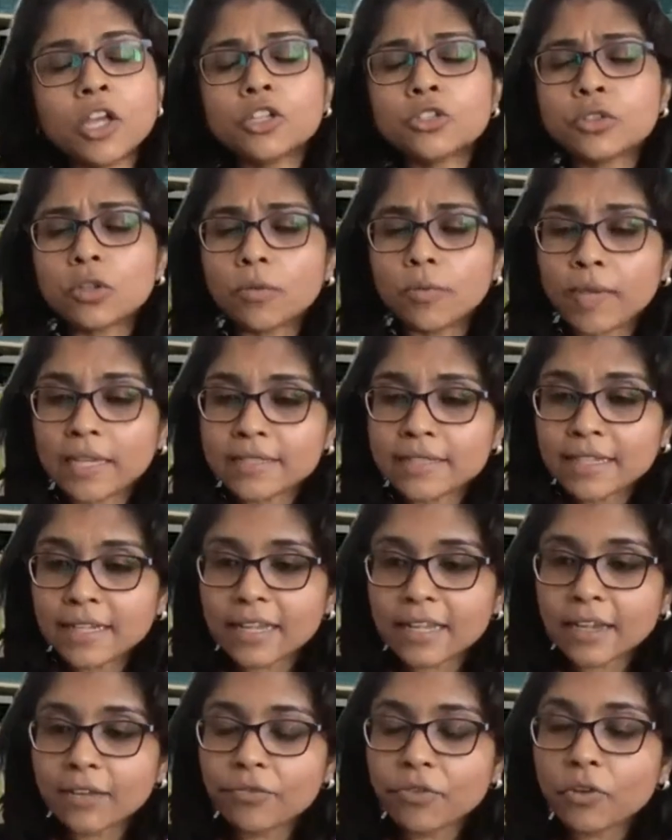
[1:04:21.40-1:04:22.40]
so
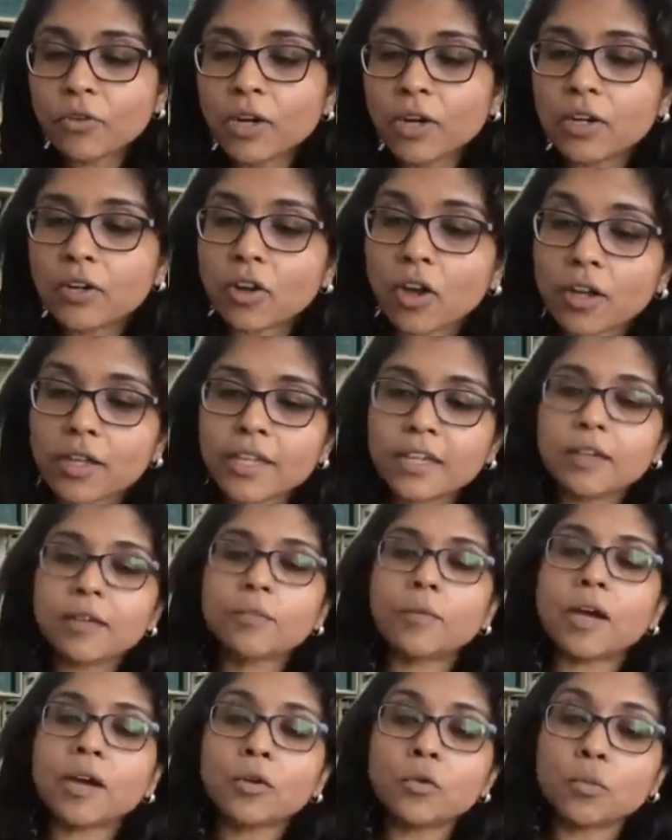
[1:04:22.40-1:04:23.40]
basically, if you are talking
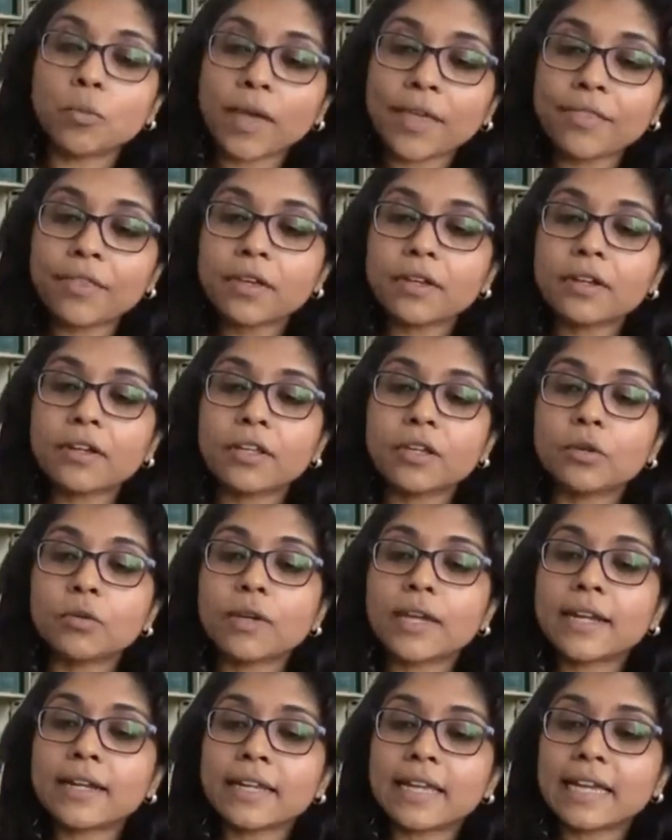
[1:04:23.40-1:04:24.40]
about whether you
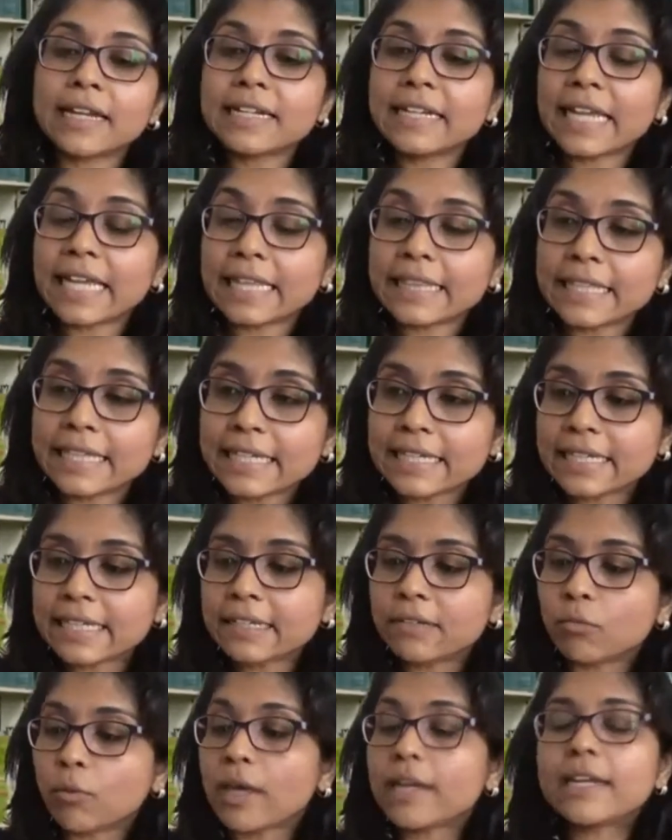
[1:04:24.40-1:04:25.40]
can get
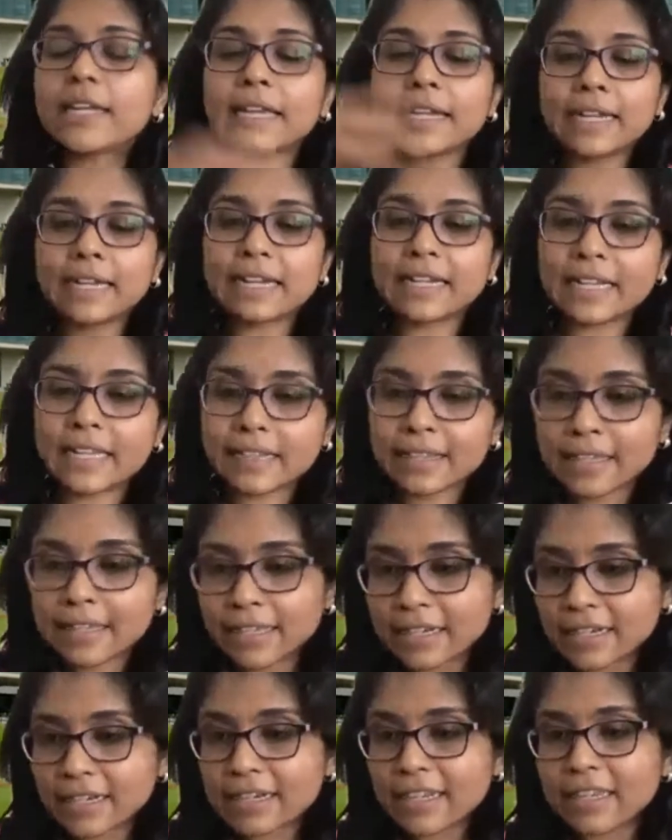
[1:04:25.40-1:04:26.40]
ethical, one can get
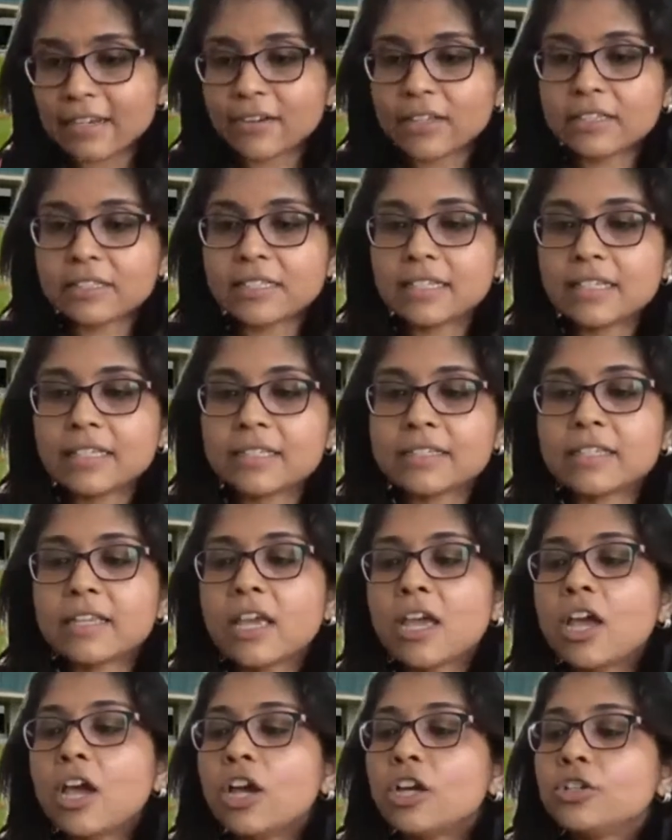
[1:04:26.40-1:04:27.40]
ethical clearances
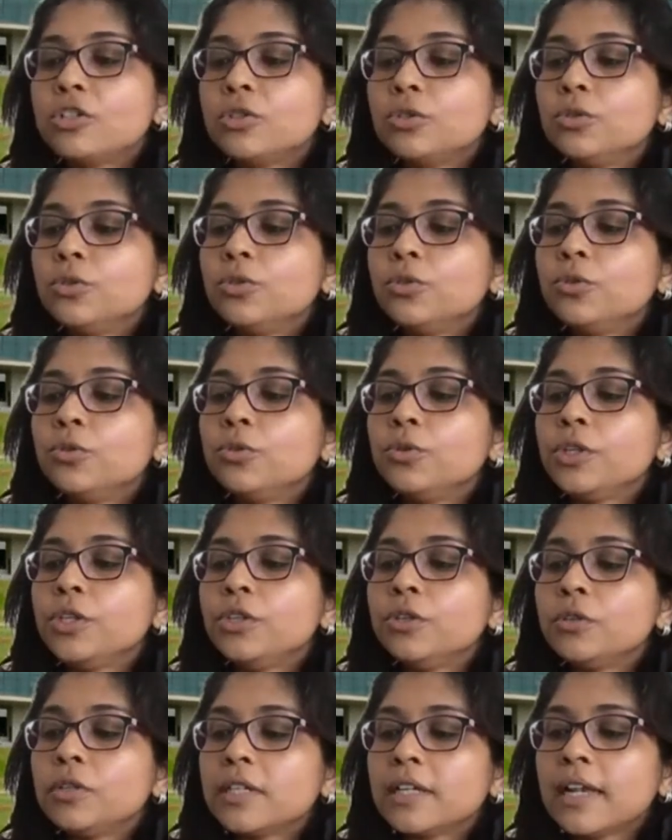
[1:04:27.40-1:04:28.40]
to
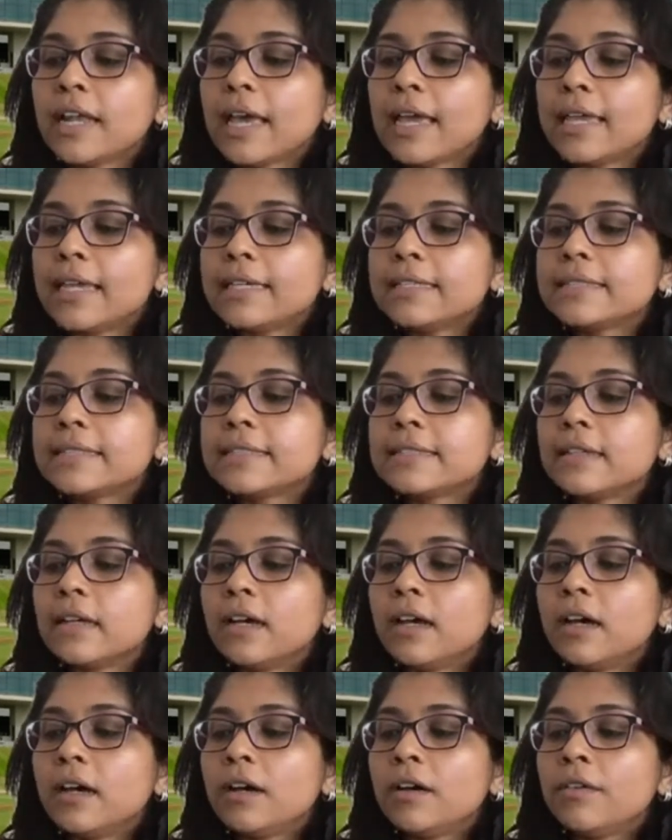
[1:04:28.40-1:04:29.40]
utilize
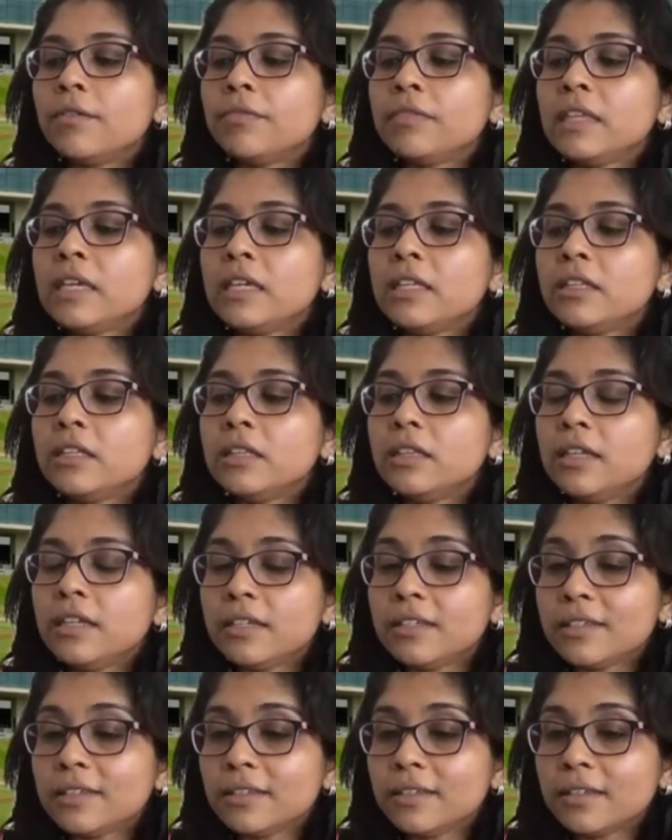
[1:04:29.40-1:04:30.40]
uh, the
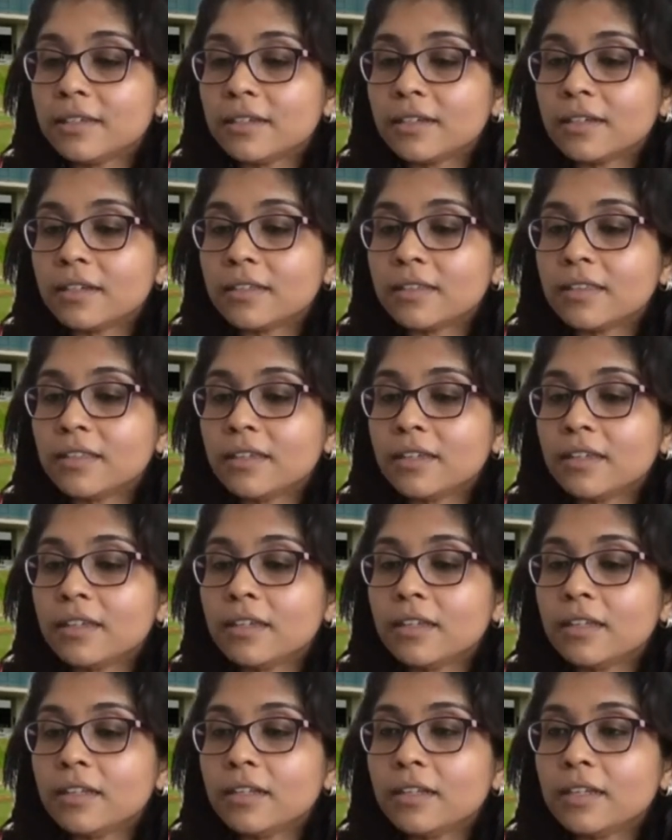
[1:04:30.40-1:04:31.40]
the uh,
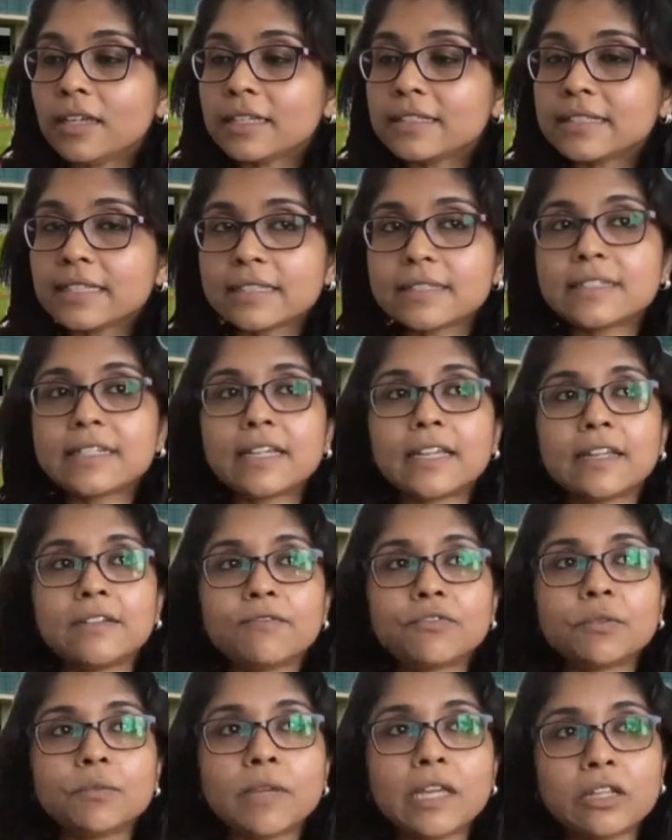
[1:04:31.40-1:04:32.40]
the existing
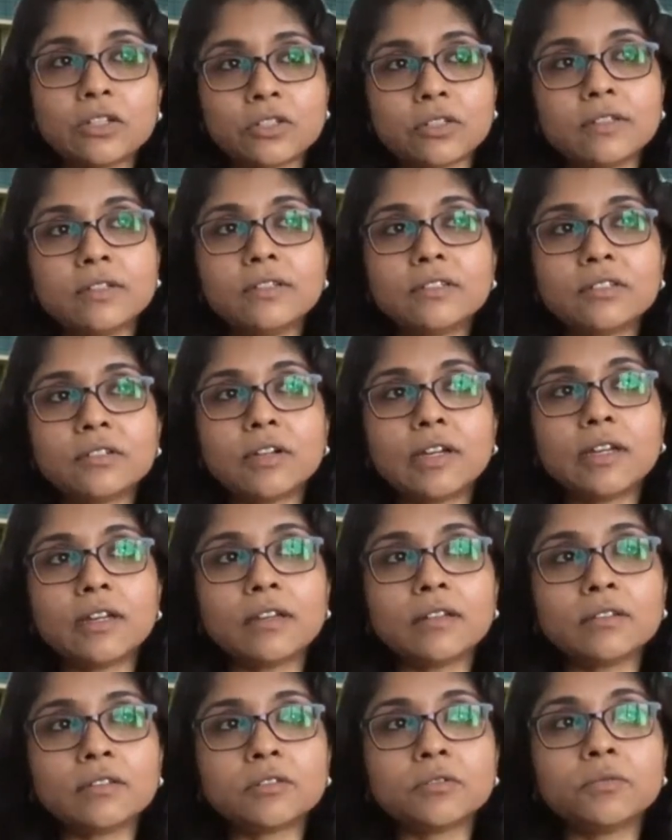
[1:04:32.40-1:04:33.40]
information to,
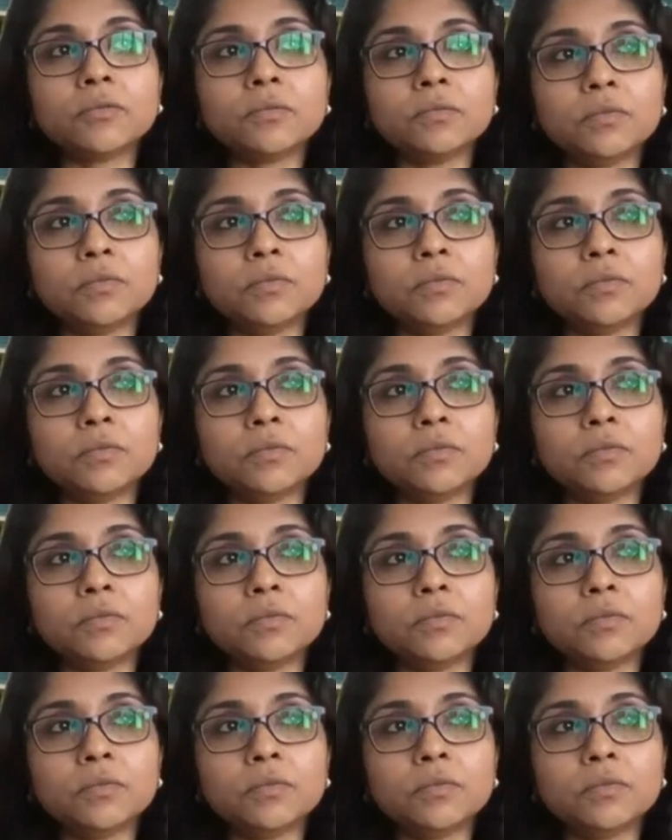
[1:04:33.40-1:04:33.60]
uh, to